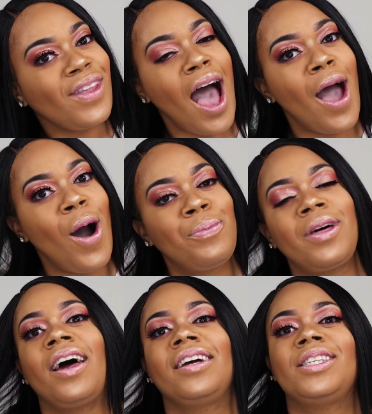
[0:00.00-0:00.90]
I hope
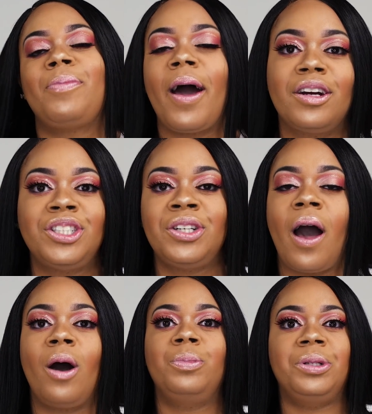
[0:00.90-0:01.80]
that I inspired you.
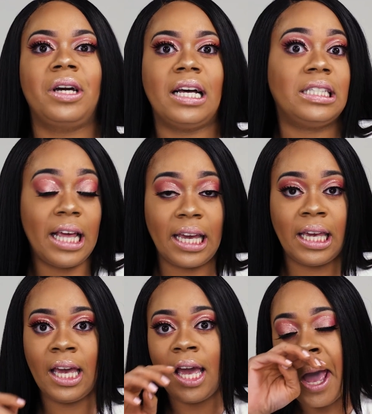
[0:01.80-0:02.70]
I hope you guys like
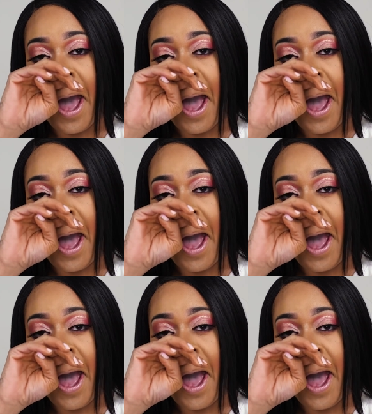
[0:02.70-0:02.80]
it.